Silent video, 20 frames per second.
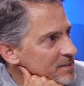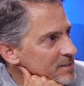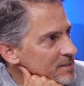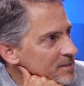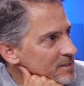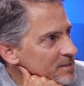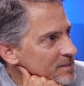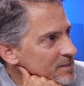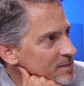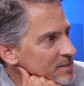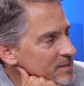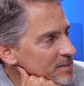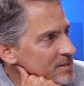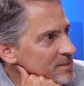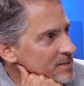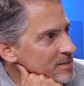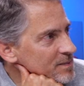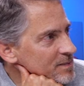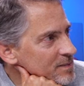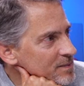
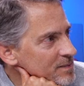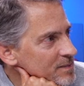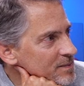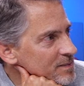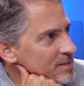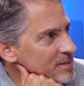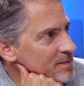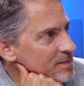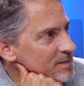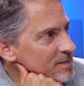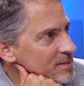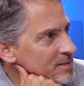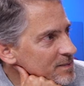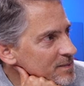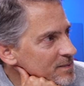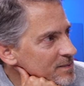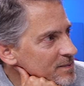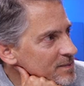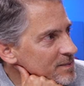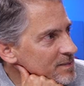
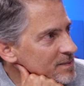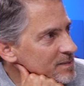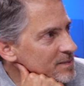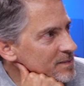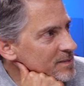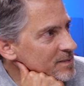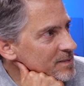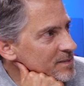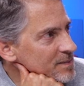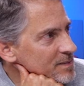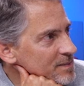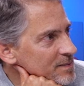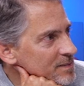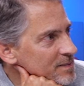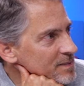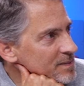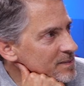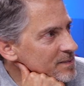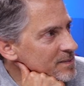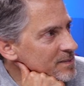
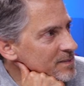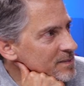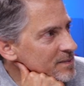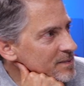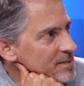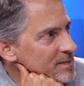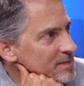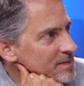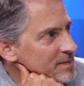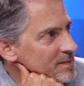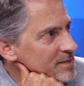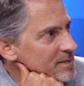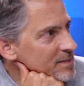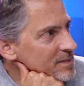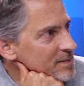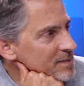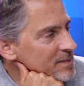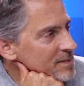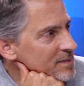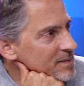
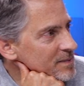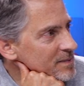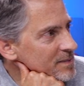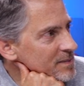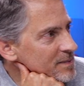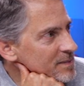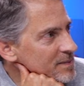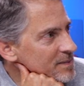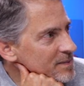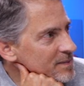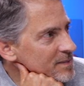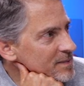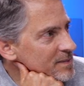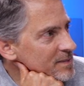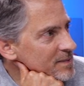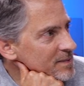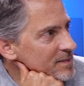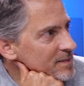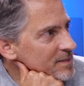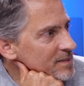
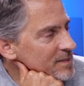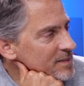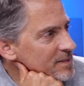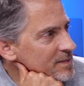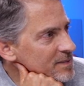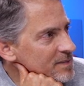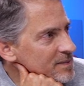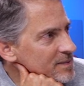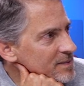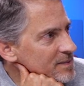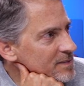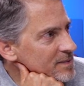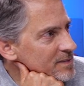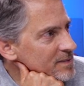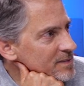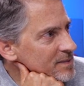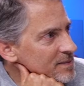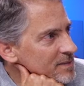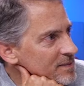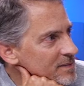
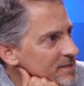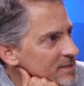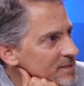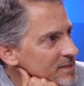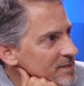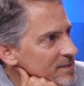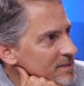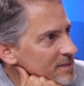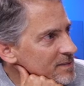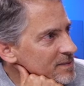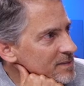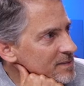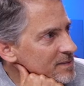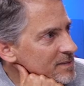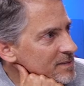[no speech]